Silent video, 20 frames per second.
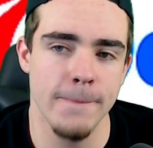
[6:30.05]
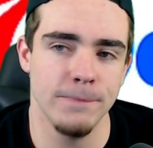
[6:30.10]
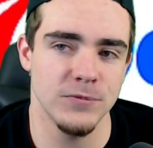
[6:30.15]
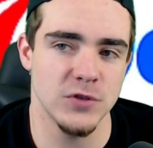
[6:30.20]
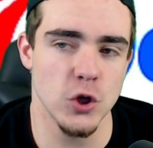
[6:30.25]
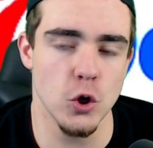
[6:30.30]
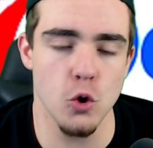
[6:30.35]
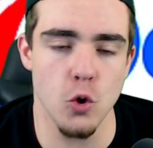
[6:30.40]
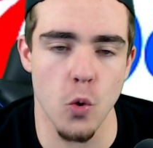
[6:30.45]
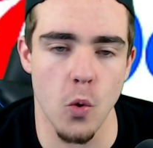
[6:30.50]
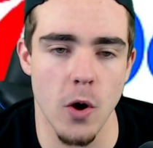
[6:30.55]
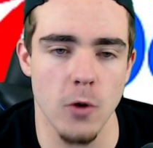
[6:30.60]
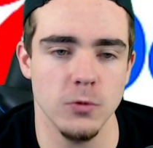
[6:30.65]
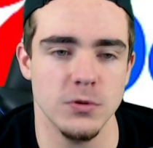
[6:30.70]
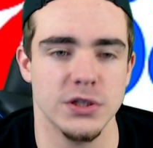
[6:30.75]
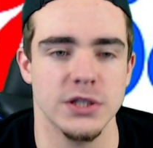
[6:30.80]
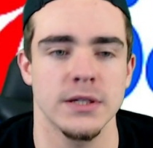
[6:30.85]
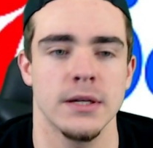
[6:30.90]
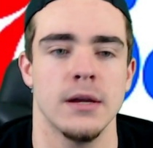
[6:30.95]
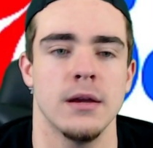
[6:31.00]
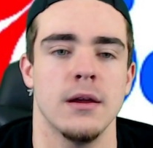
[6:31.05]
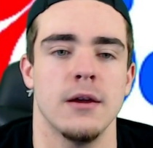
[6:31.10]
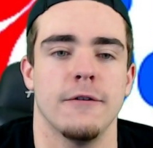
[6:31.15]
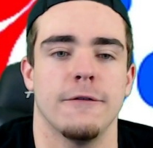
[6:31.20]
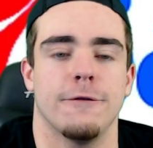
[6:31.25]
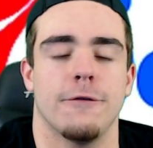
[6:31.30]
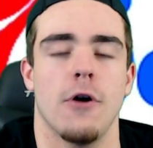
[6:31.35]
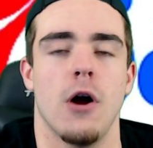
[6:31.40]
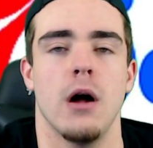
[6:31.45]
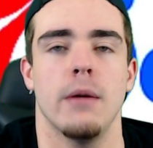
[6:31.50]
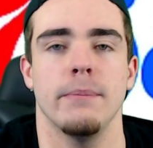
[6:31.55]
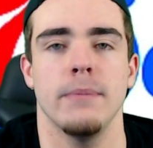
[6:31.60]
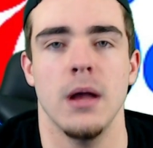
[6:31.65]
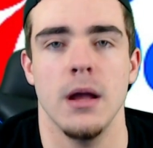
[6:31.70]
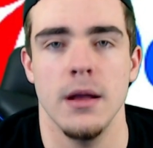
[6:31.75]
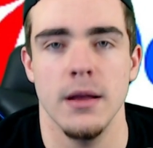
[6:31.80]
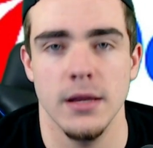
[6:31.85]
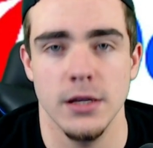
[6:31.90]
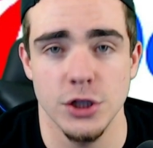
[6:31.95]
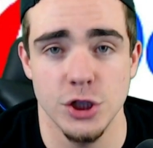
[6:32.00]
Two quotes from
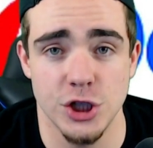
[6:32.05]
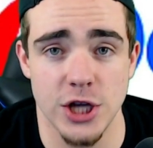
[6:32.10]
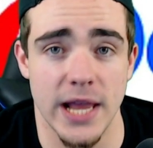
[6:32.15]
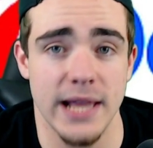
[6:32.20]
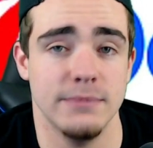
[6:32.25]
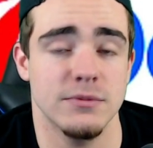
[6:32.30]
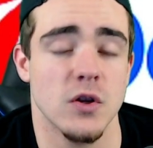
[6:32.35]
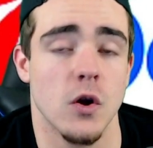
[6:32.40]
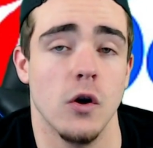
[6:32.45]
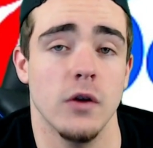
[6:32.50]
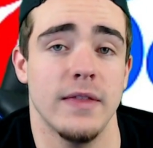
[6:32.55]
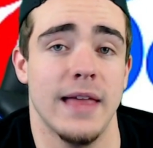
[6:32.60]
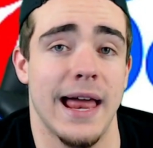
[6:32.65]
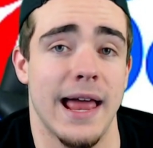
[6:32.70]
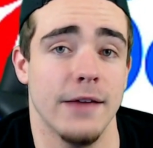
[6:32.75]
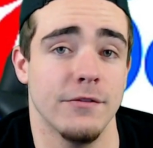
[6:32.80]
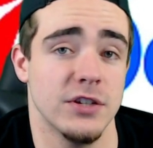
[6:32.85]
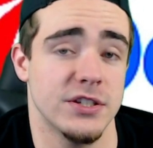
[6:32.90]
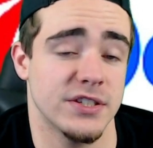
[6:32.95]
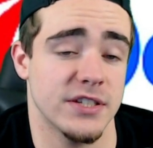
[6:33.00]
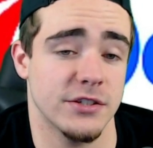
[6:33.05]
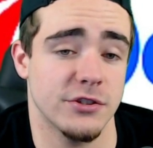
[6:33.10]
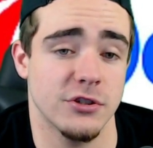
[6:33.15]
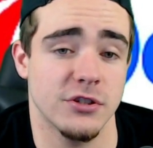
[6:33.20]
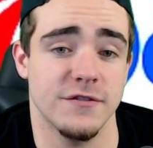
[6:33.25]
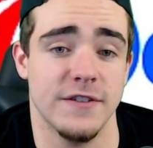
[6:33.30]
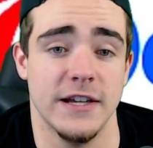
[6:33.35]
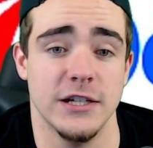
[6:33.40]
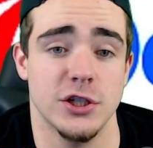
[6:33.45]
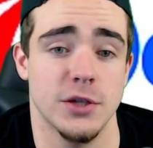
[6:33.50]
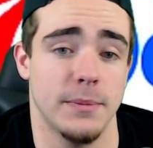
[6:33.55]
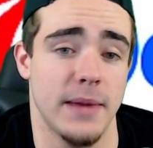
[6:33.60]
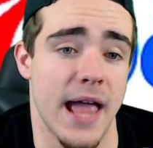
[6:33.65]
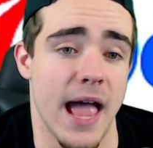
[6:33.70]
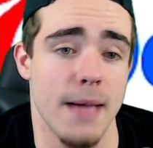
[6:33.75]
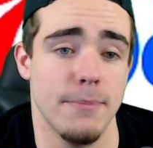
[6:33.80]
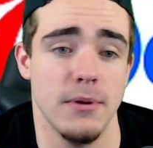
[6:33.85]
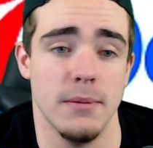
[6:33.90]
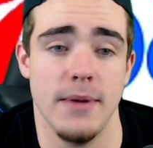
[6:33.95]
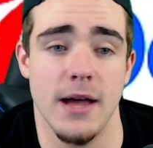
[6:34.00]
James Harden that every Sixers fan should be
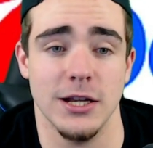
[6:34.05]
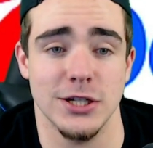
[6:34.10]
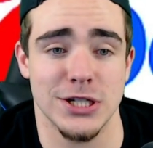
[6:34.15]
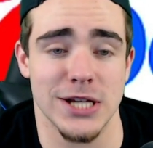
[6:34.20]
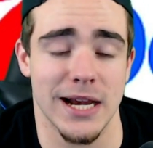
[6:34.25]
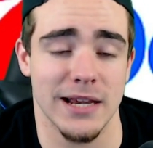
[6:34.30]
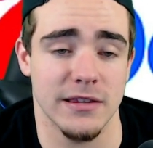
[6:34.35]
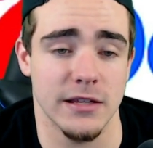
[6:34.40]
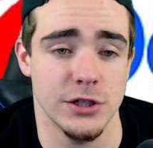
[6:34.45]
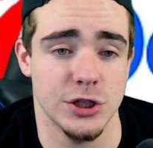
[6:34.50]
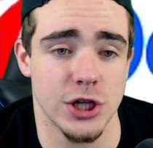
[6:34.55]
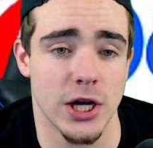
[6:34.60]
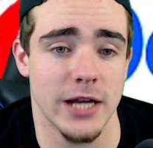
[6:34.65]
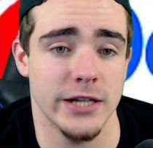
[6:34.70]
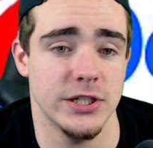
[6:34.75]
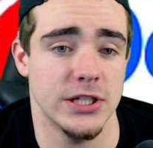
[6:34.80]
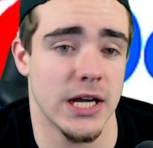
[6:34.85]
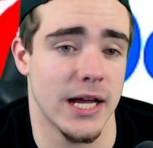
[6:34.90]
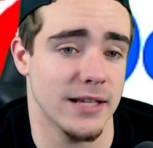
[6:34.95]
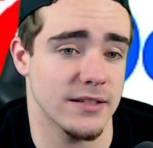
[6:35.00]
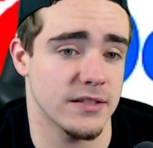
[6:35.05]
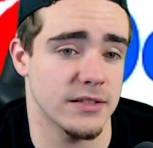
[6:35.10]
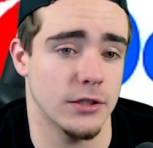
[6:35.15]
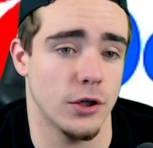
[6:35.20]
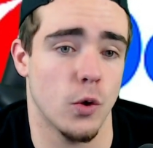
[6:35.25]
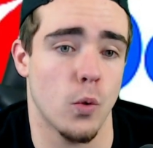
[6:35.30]
happy about. Shout out to John Johnson.